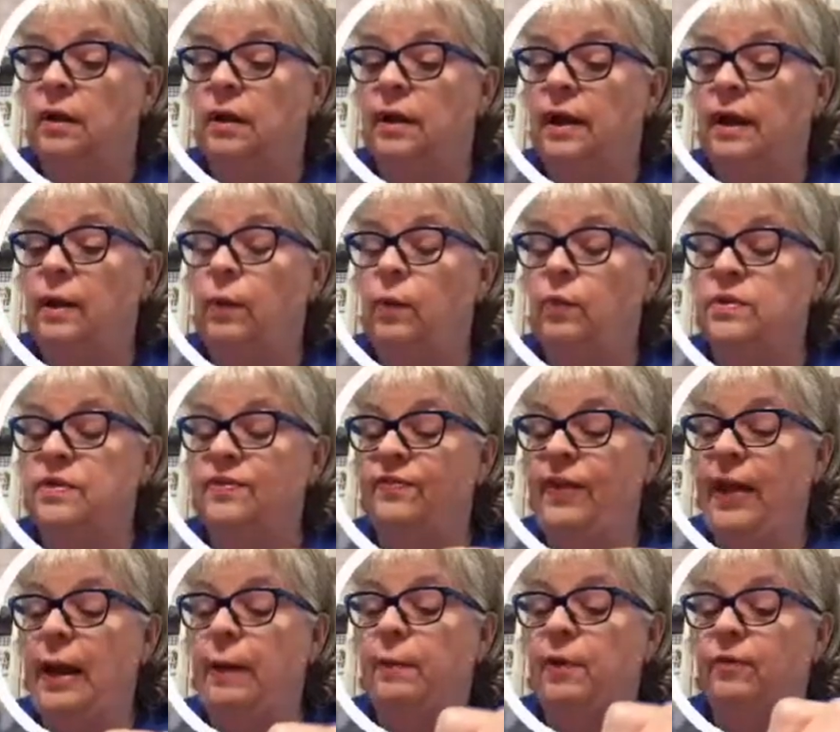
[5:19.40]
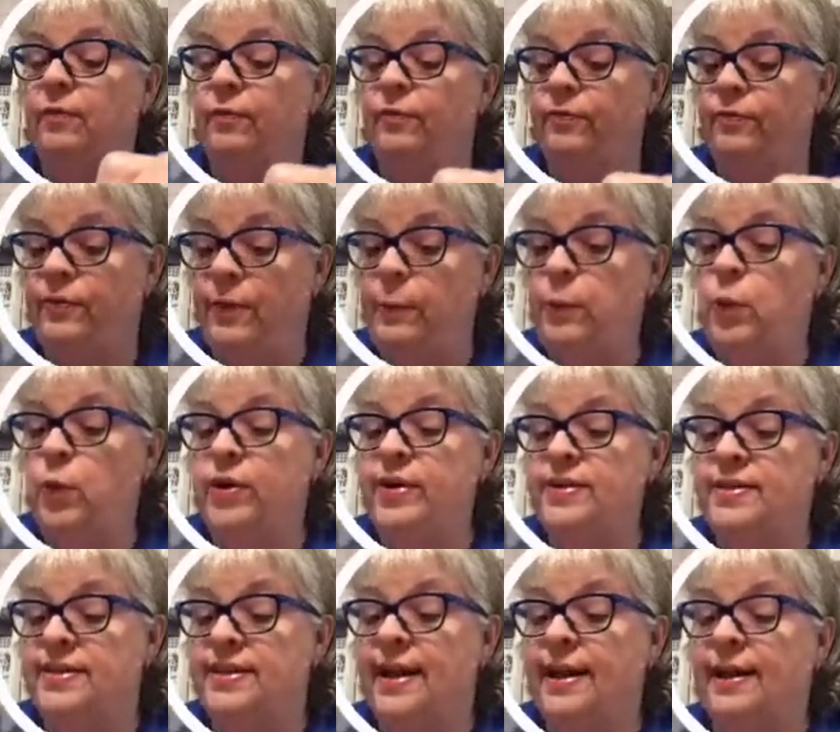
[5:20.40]
It was available February
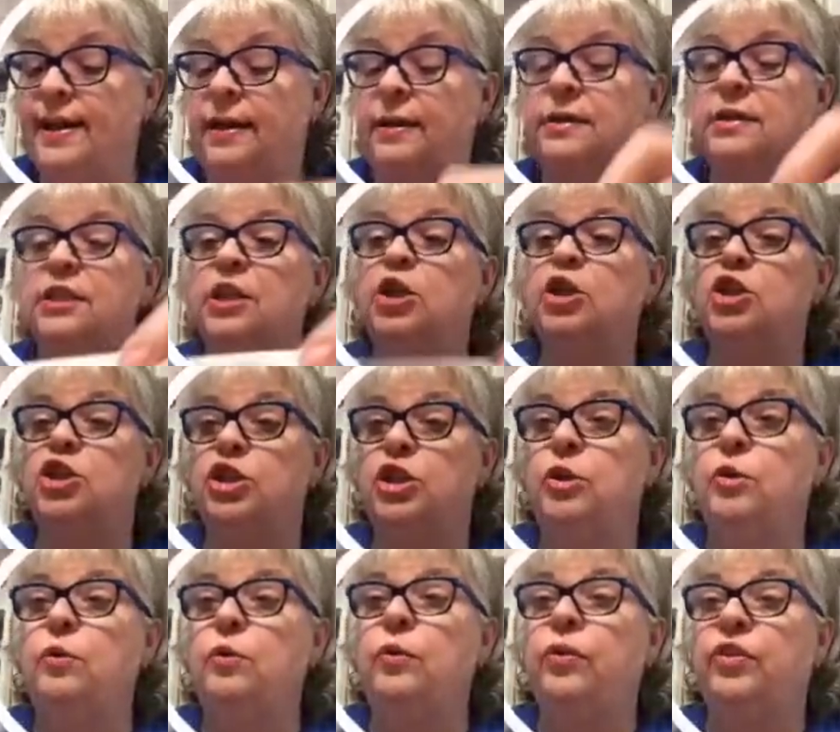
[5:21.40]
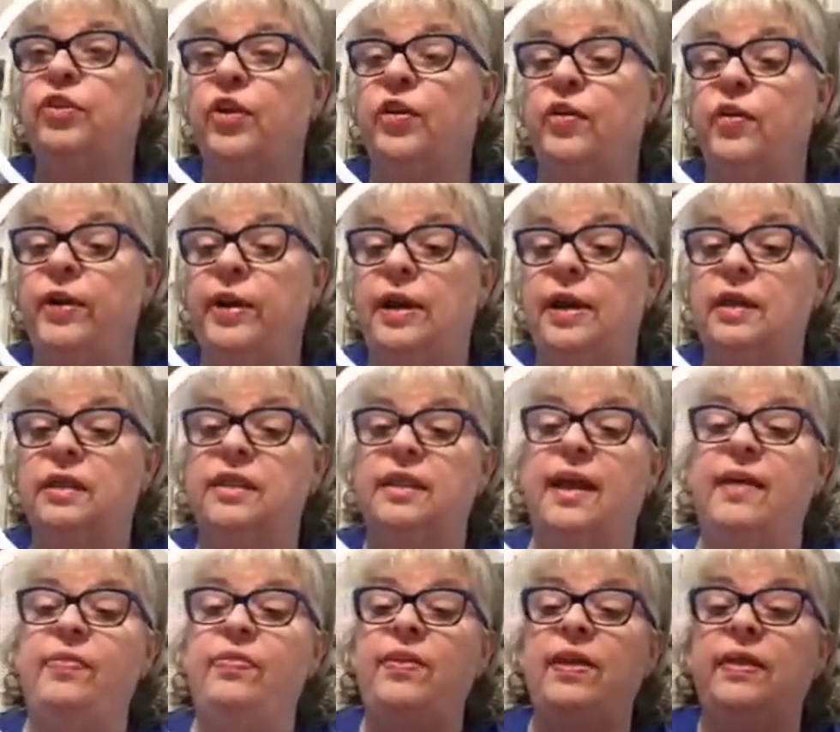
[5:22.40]
2nd to June 30th.
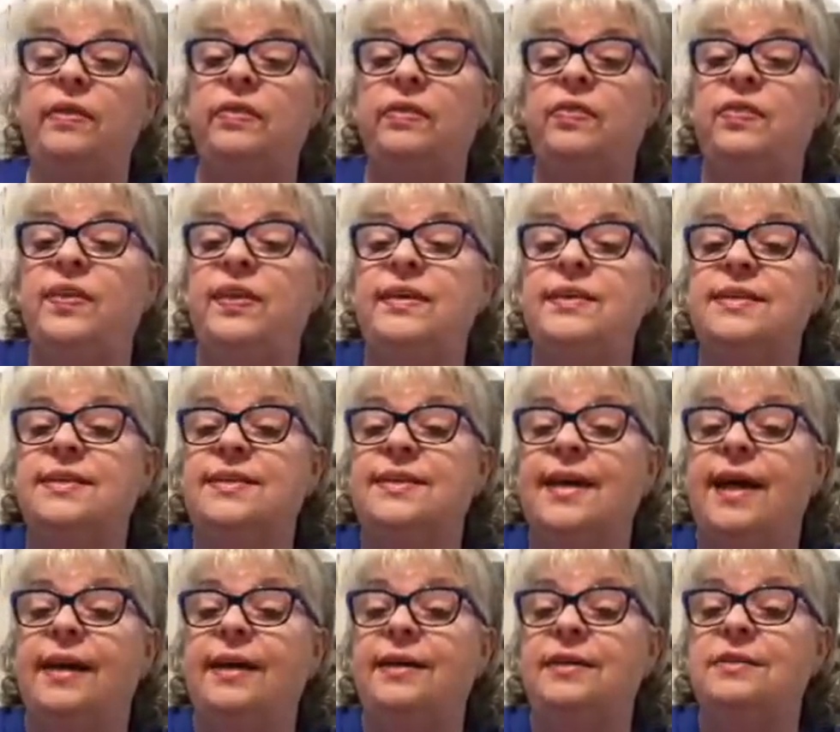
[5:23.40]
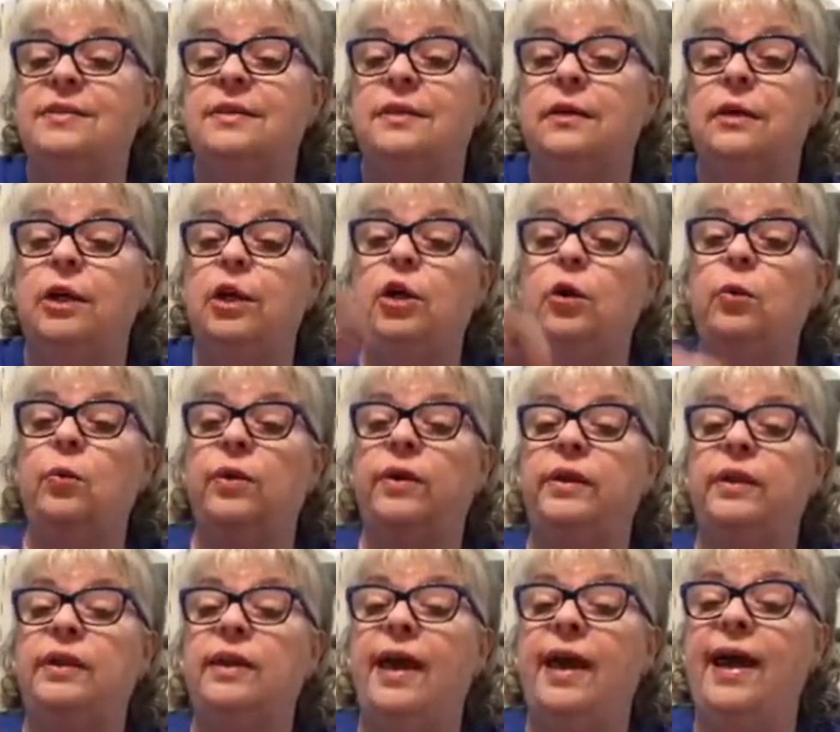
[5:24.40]
And then this set is the new
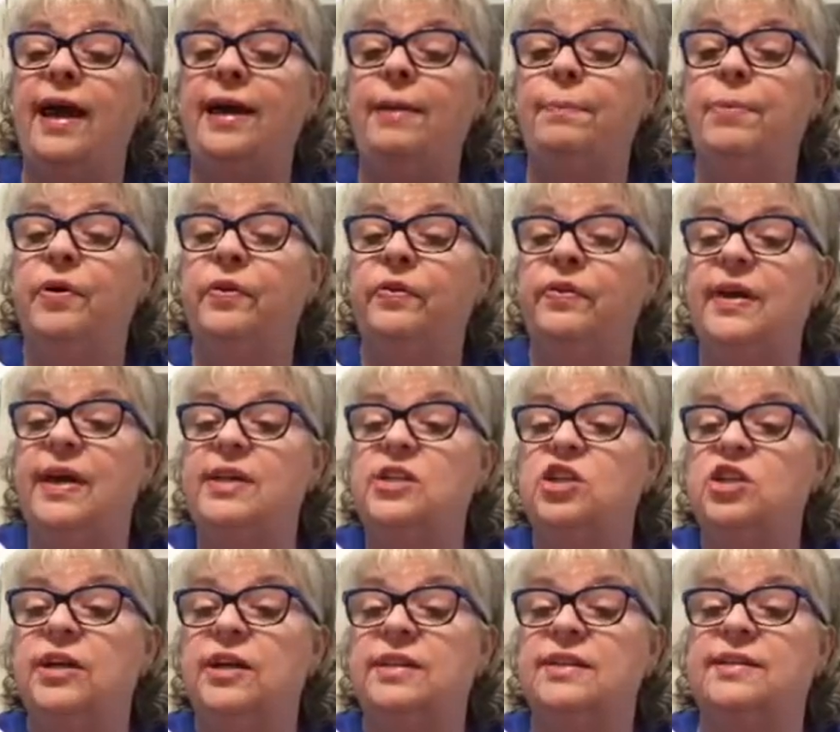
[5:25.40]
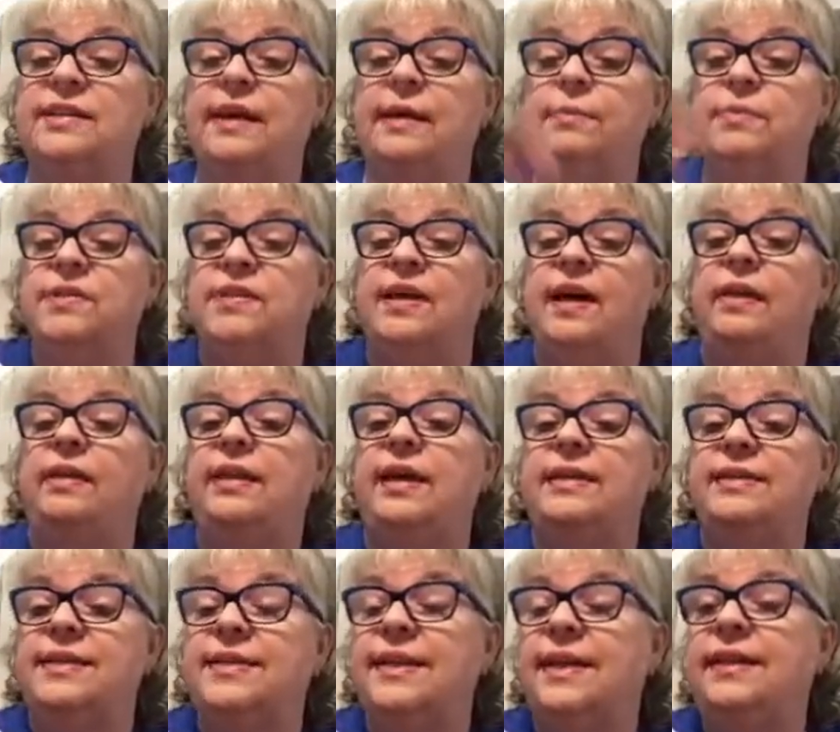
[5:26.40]
one, the Hey Birthday Chick stamp set
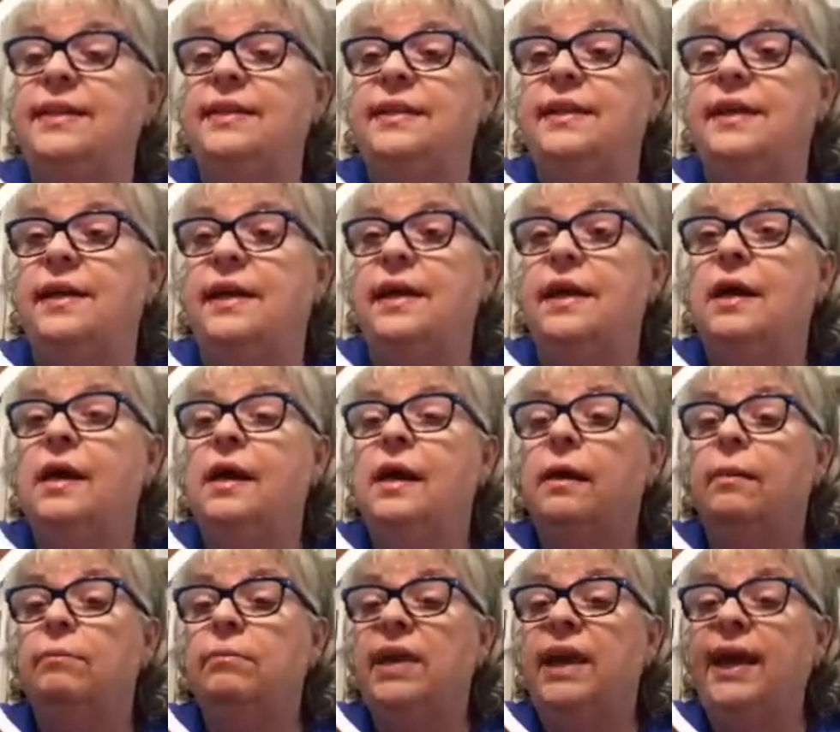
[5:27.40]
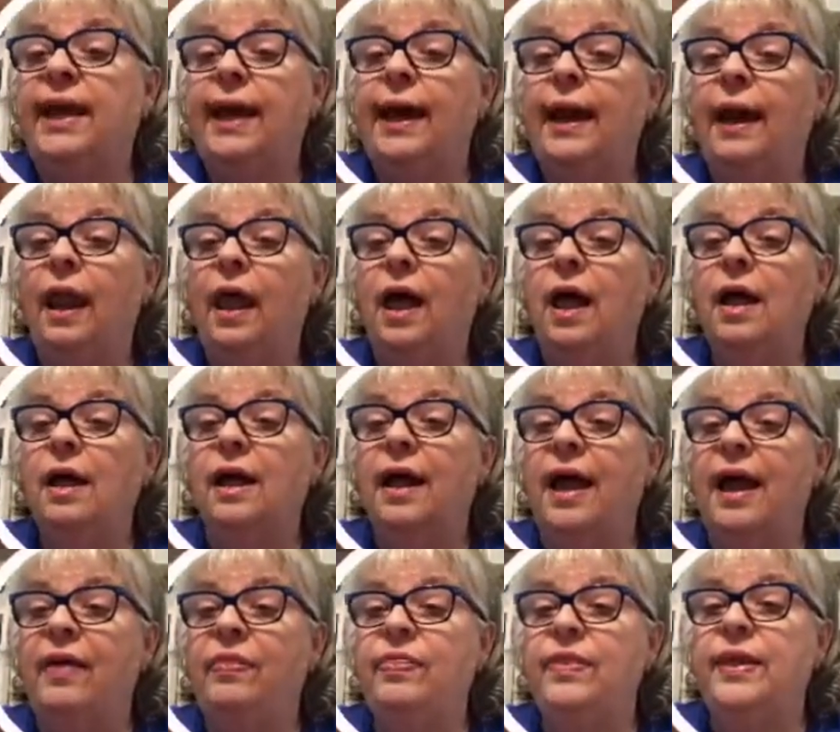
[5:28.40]
that's in the mini catalog.
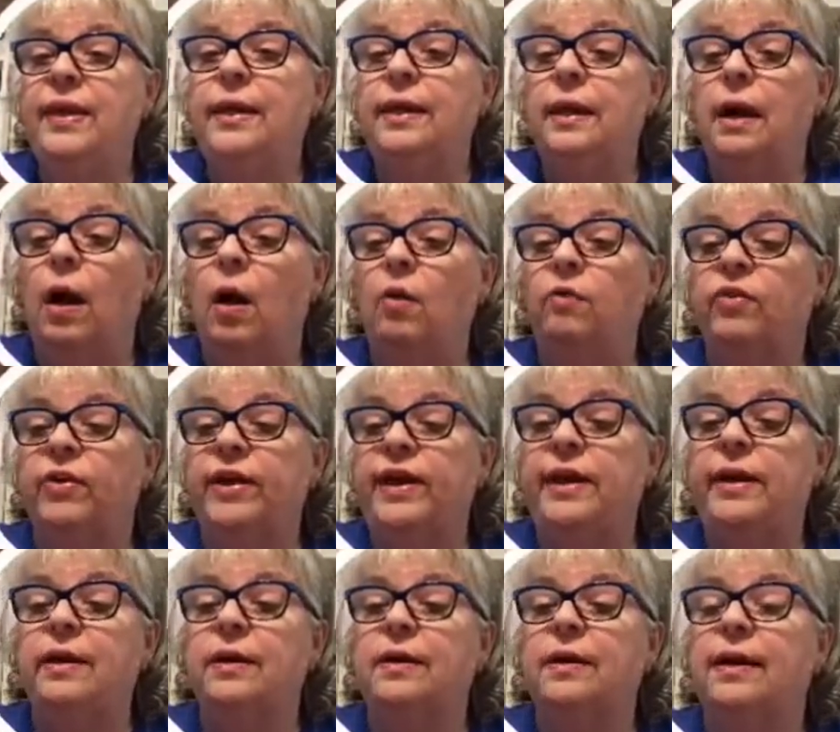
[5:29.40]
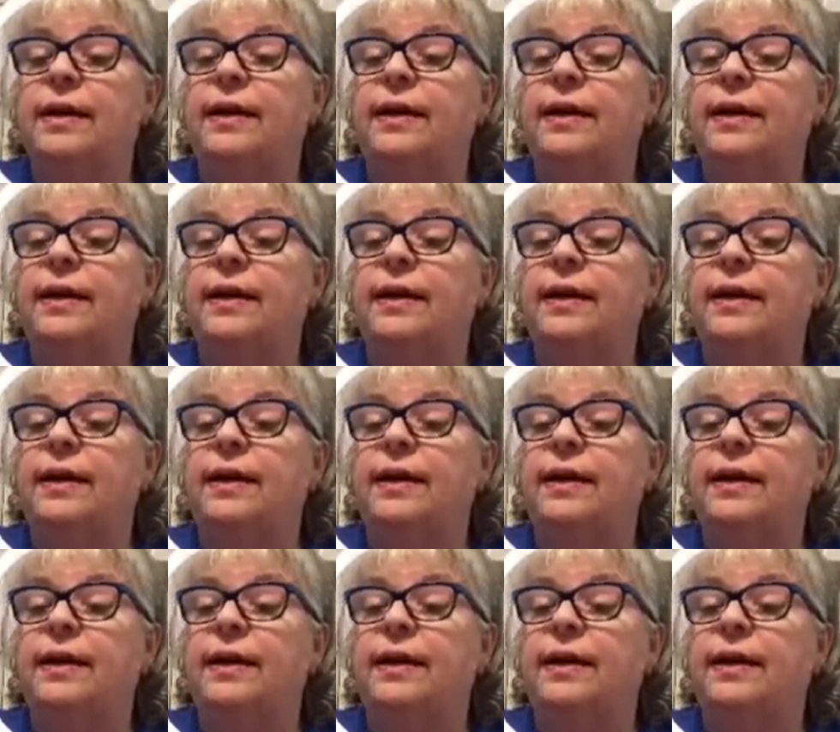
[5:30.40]
And then over here